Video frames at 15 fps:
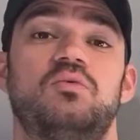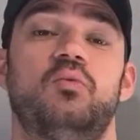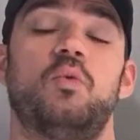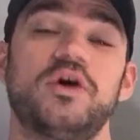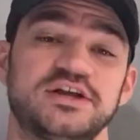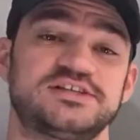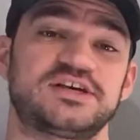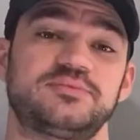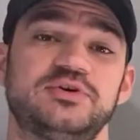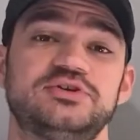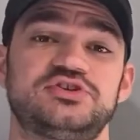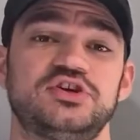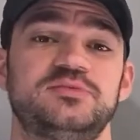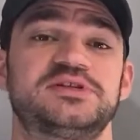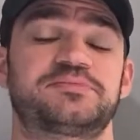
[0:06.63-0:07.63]
What is up,
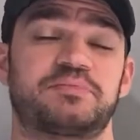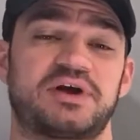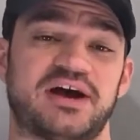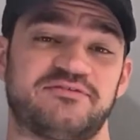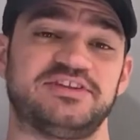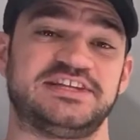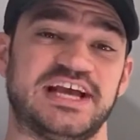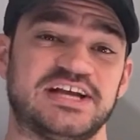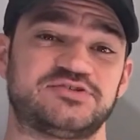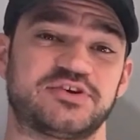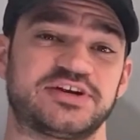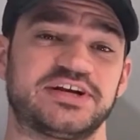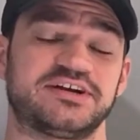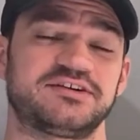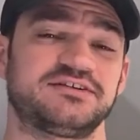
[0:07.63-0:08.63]
YouTube? It's Profit Day
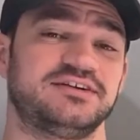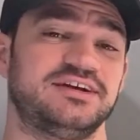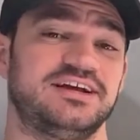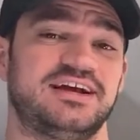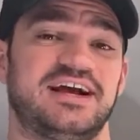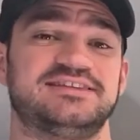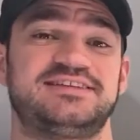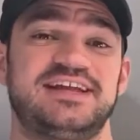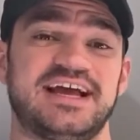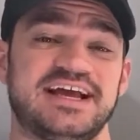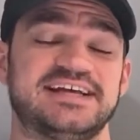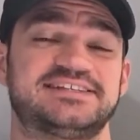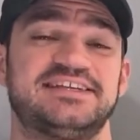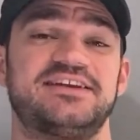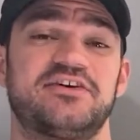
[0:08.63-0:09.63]
Trader here, and today
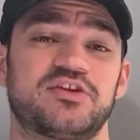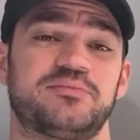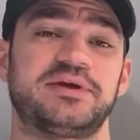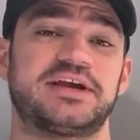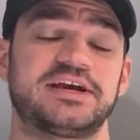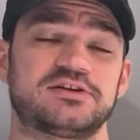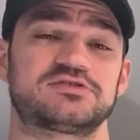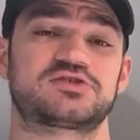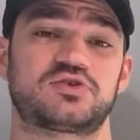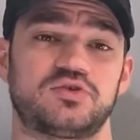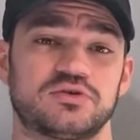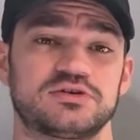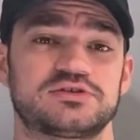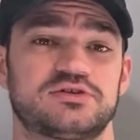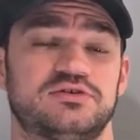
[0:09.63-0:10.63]
is another beginner's
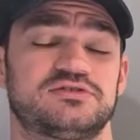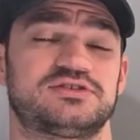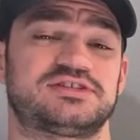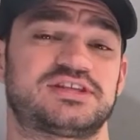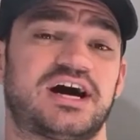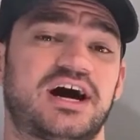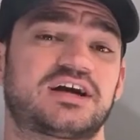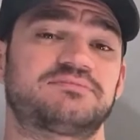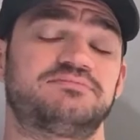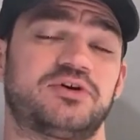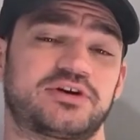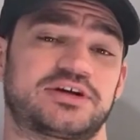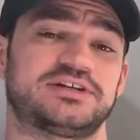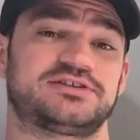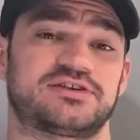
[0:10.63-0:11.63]
course on stock
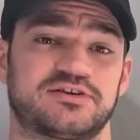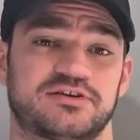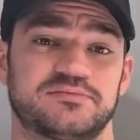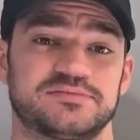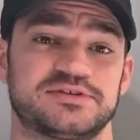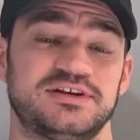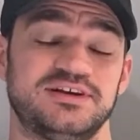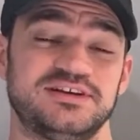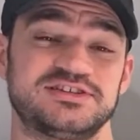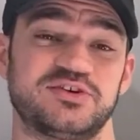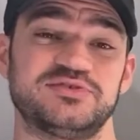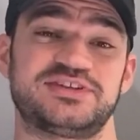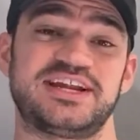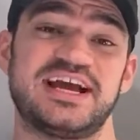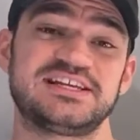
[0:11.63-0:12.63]
market terms. So
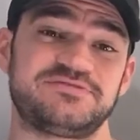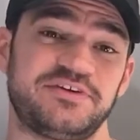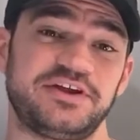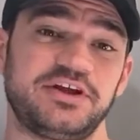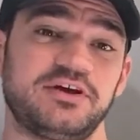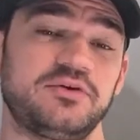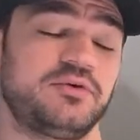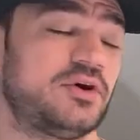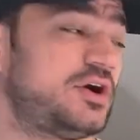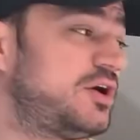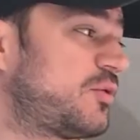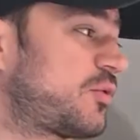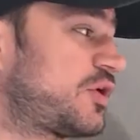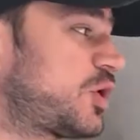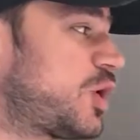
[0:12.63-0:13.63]
in today's video,
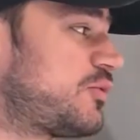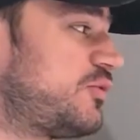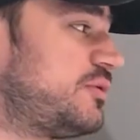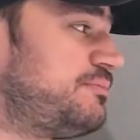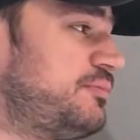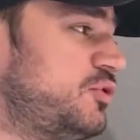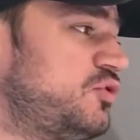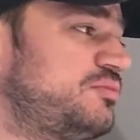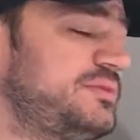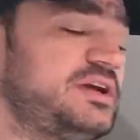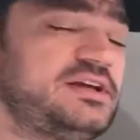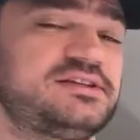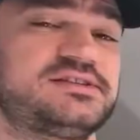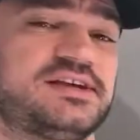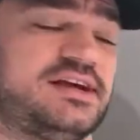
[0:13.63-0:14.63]
we're gonna go over what bull
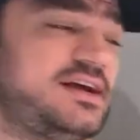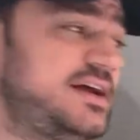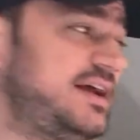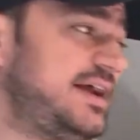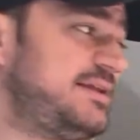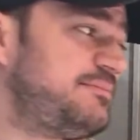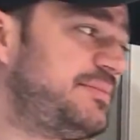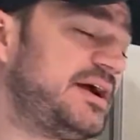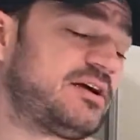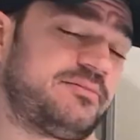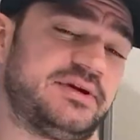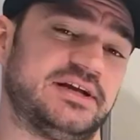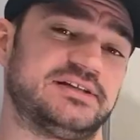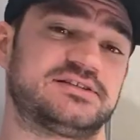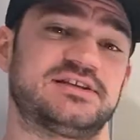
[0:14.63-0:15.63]
means and bear
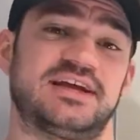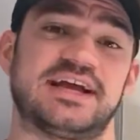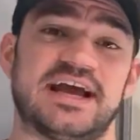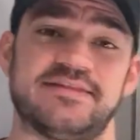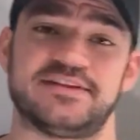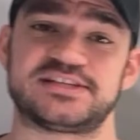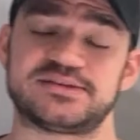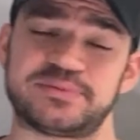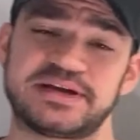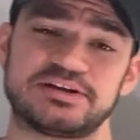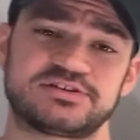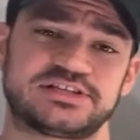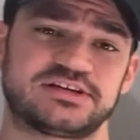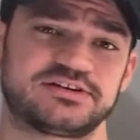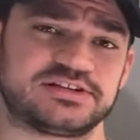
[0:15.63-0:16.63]
means. Again, this is a
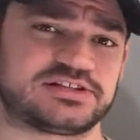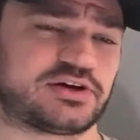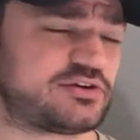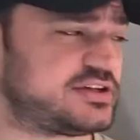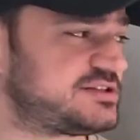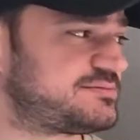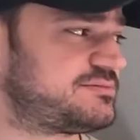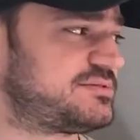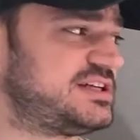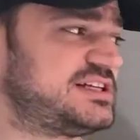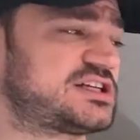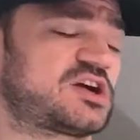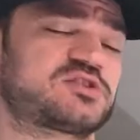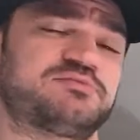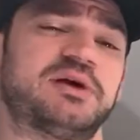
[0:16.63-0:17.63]
beginner series, so
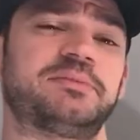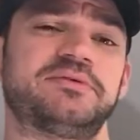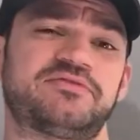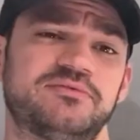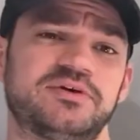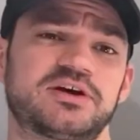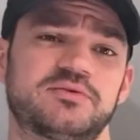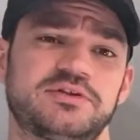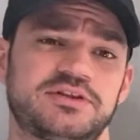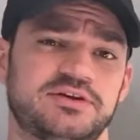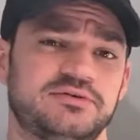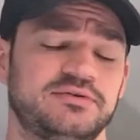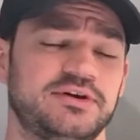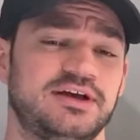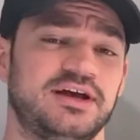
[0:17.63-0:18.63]
these terms might be familiar with
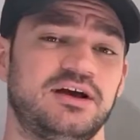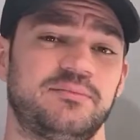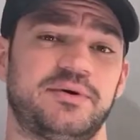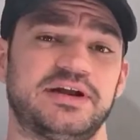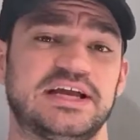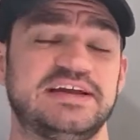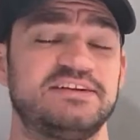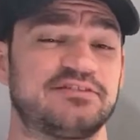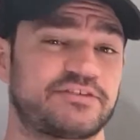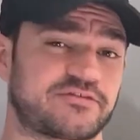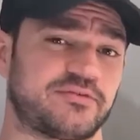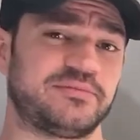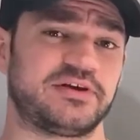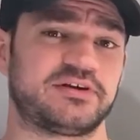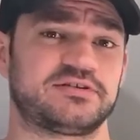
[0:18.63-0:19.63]
you, but even if they're
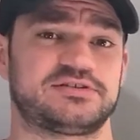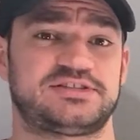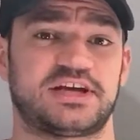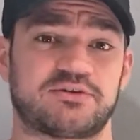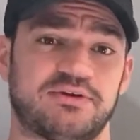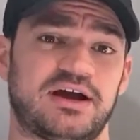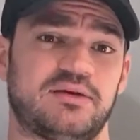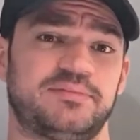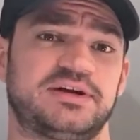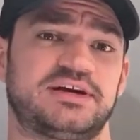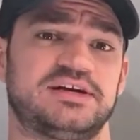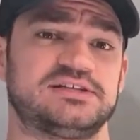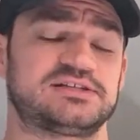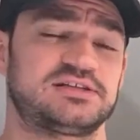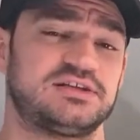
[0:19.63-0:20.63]
familiar, stick around
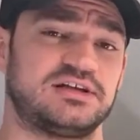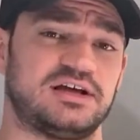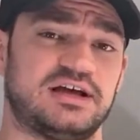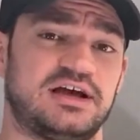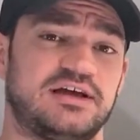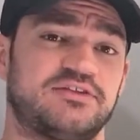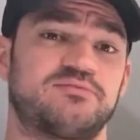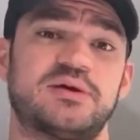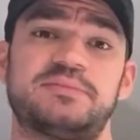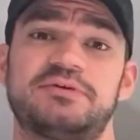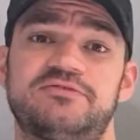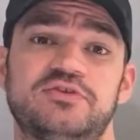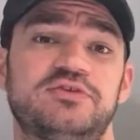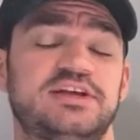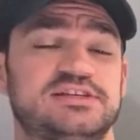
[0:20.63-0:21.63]
because there might be a
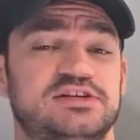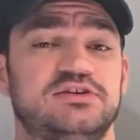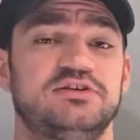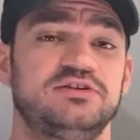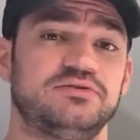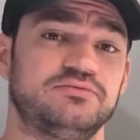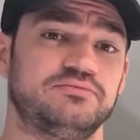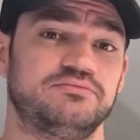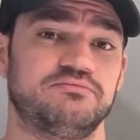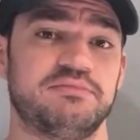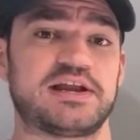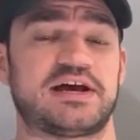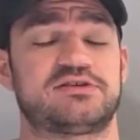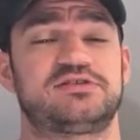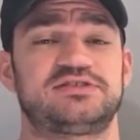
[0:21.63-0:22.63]
few things you
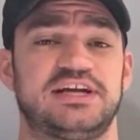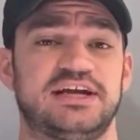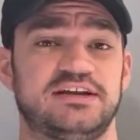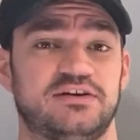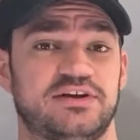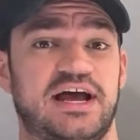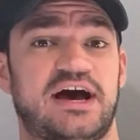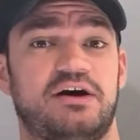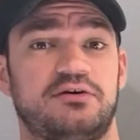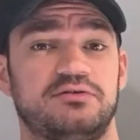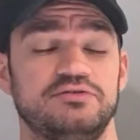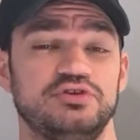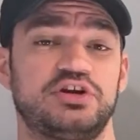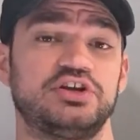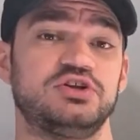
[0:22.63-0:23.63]
may not understand on how
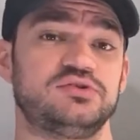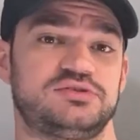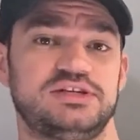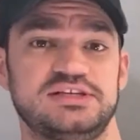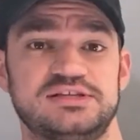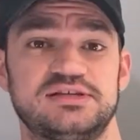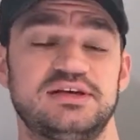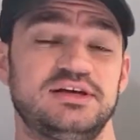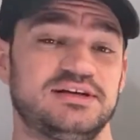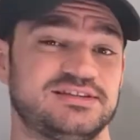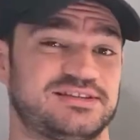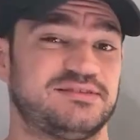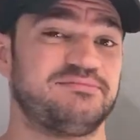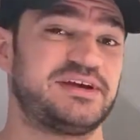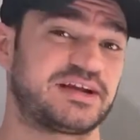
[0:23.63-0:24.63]
you can use these
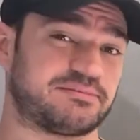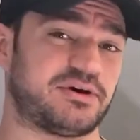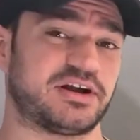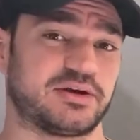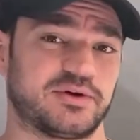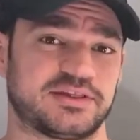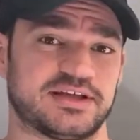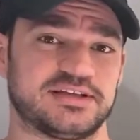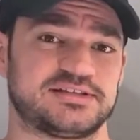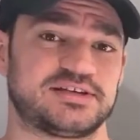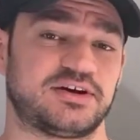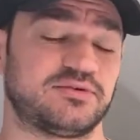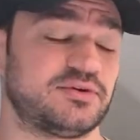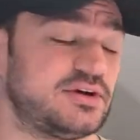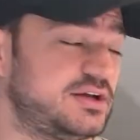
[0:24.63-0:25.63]
to make money with it.
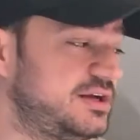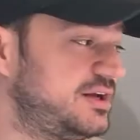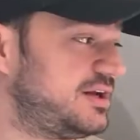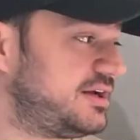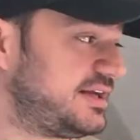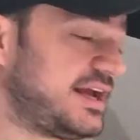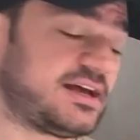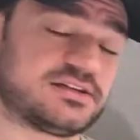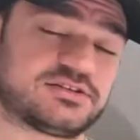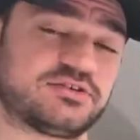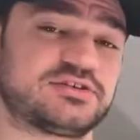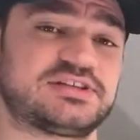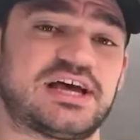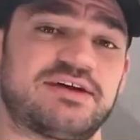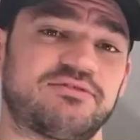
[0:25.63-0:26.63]
So yeah, so
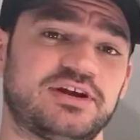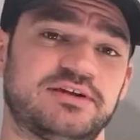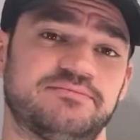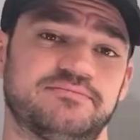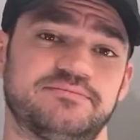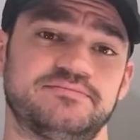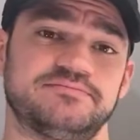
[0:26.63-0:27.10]
let's dive right in.